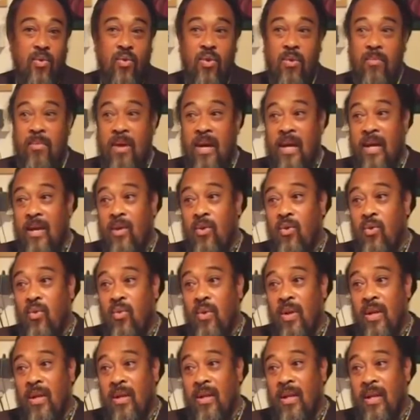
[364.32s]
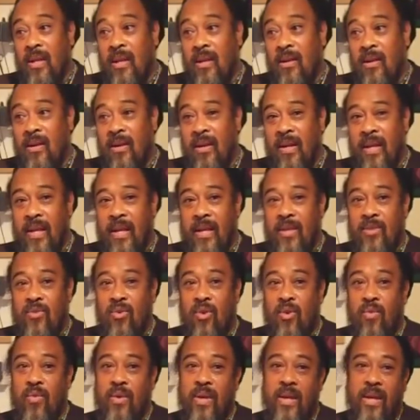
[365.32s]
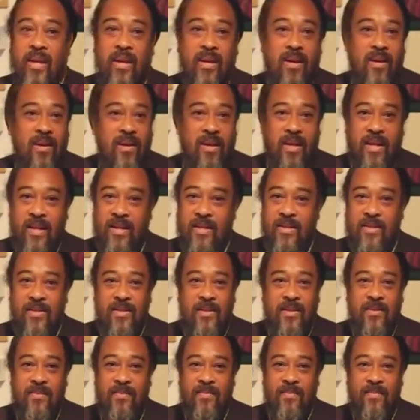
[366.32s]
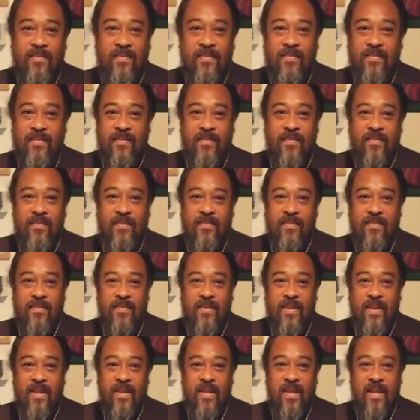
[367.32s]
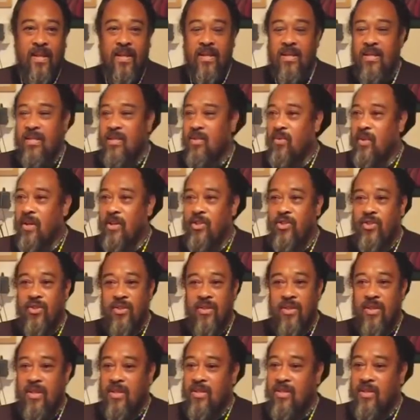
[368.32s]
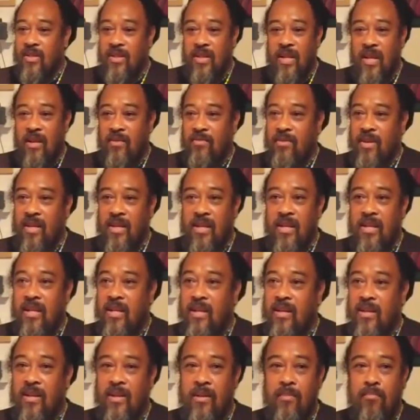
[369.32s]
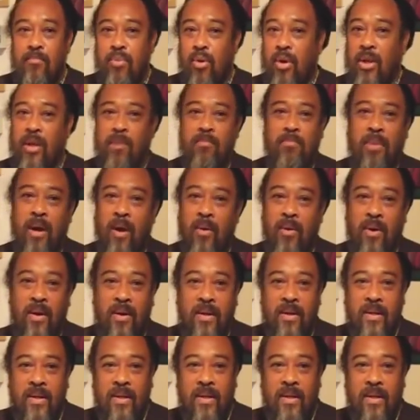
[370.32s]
Who am I who will incarnate or reincarnate, you see? And this question does not have any pulling power.